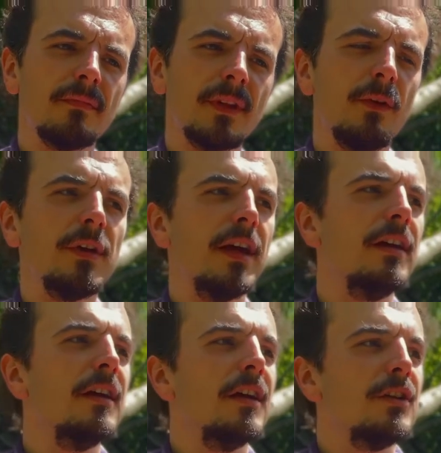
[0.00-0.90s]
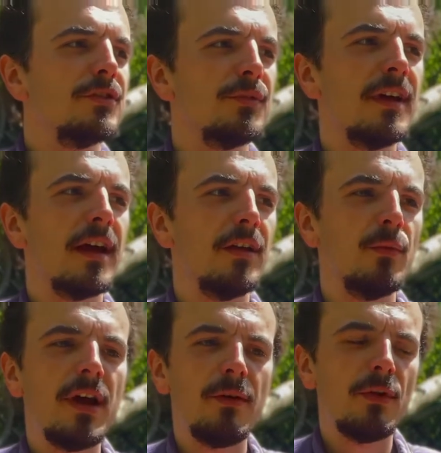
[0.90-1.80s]
Okay, so the
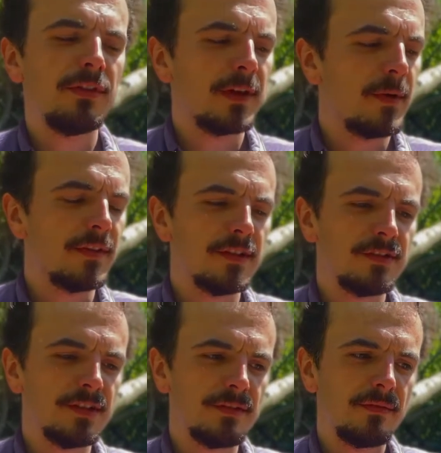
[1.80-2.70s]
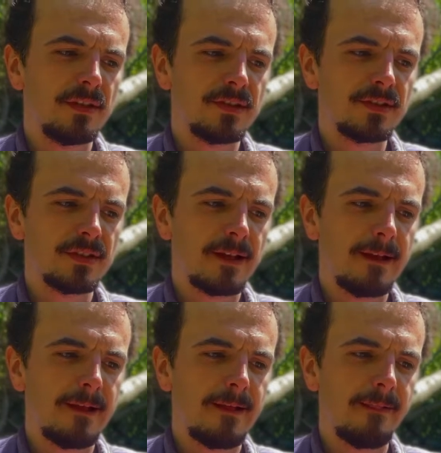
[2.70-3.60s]
way I want to think about this is this
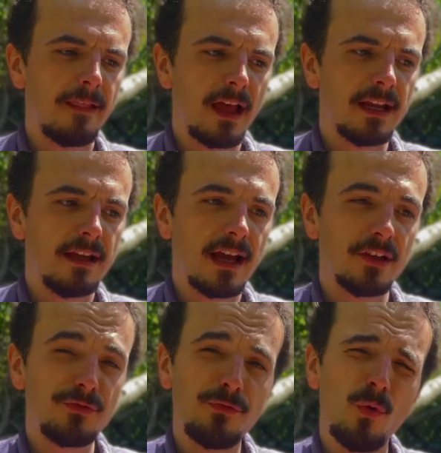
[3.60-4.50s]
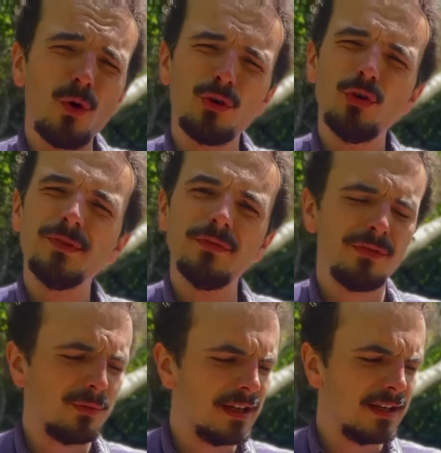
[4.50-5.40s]
line has 4 groups of
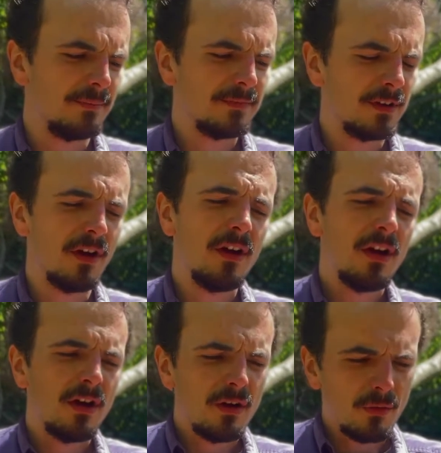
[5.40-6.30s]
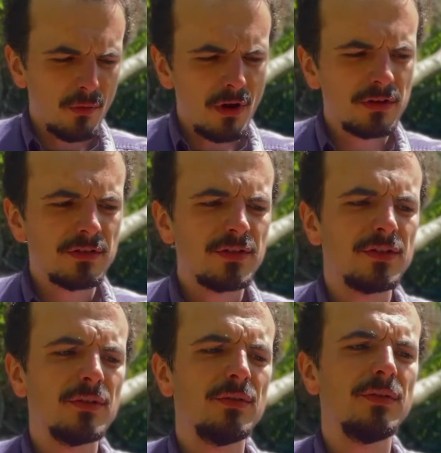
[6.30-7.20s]
3 in it. You go 1,
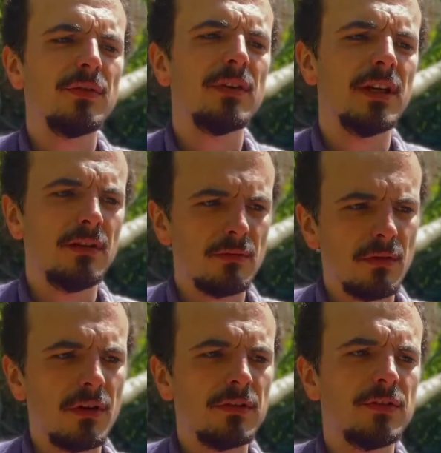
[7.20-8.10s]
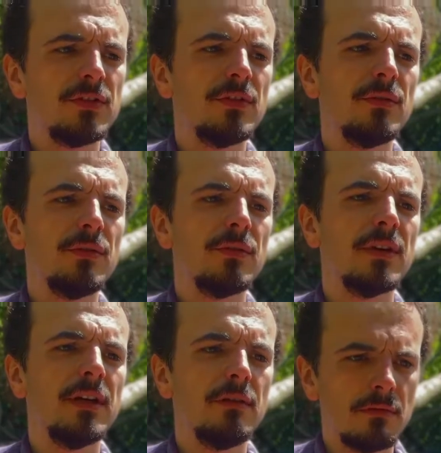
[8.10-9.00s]
2, 3, 1, 2,
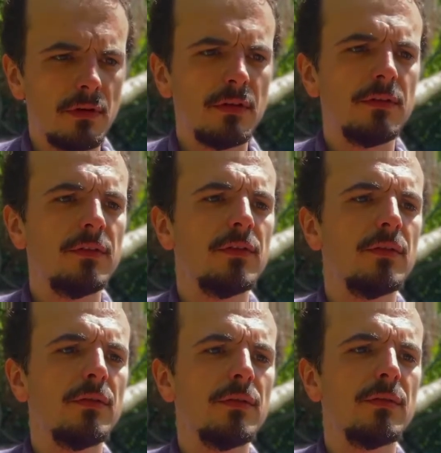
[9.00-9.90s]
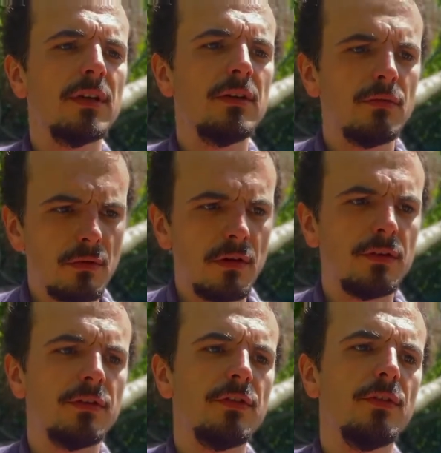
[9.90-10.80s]
3, 1, 2, 3,
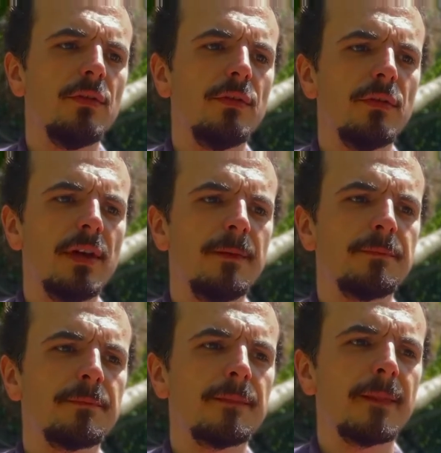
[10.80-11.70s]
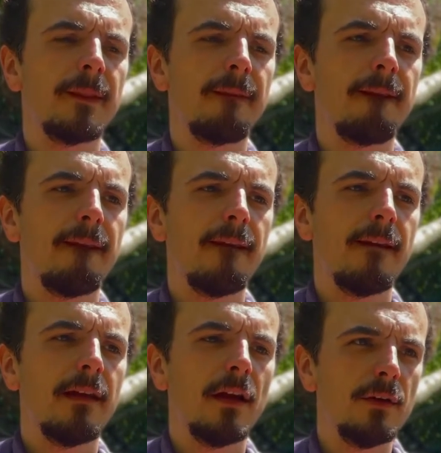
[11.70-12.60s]
1, 2,
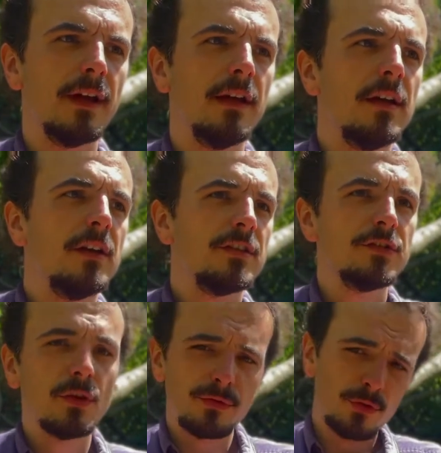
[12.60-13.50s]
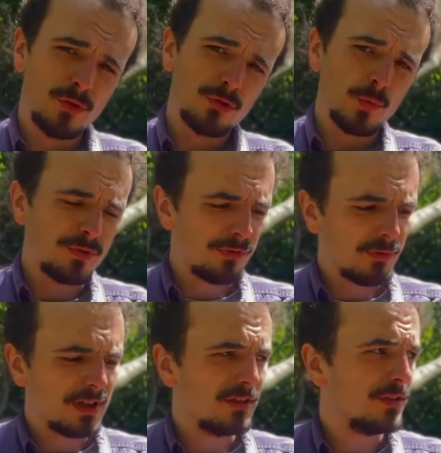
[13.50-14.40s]
3. Okay, so let's go through those groups of
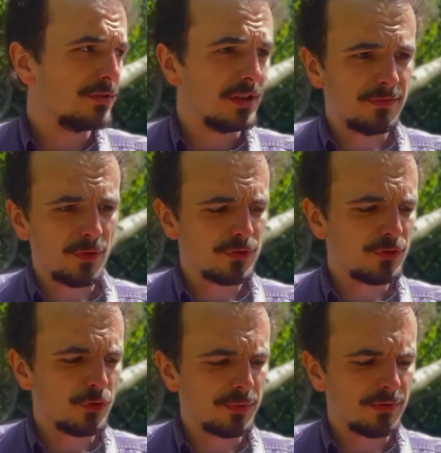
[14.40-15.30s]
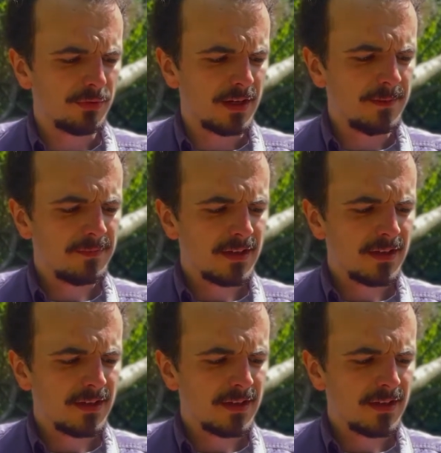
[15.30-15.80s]
3 individually. First group of 3,